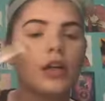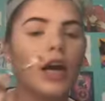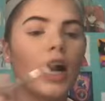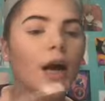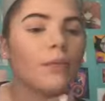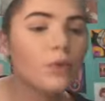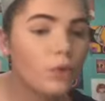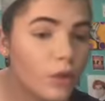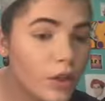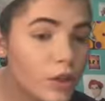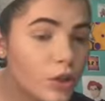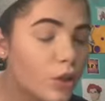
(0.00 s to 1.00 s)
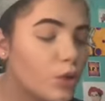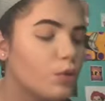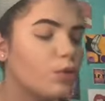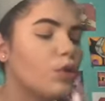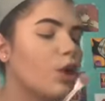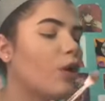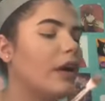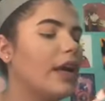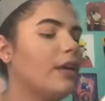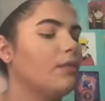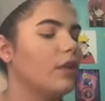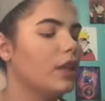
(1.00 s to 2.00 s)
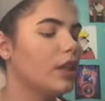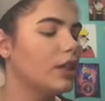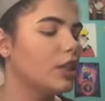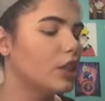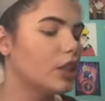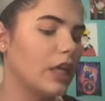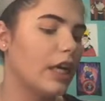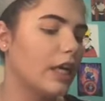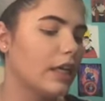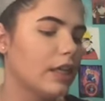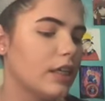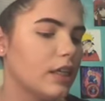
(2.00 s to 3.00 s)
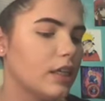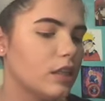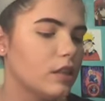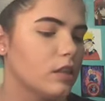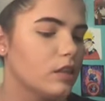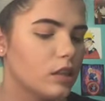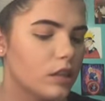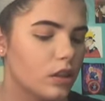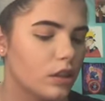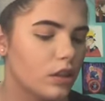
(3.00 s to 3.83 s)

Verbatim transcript: I'm going to go in with the shade... Uh,